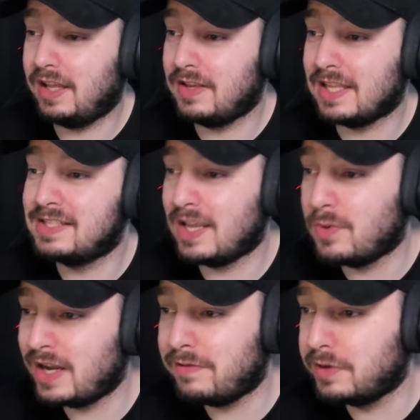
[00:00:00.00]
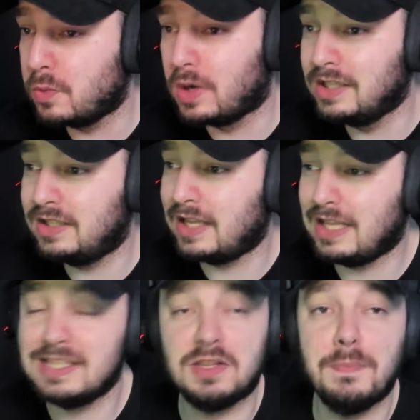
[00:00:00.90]
You can say whatever you want. That
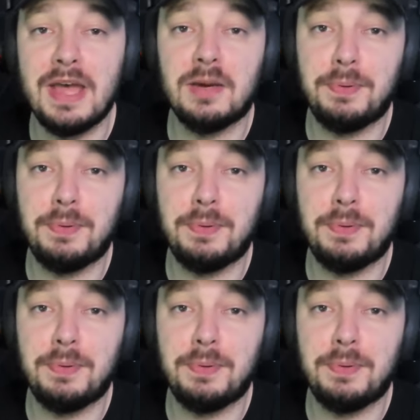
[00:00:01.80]
is the better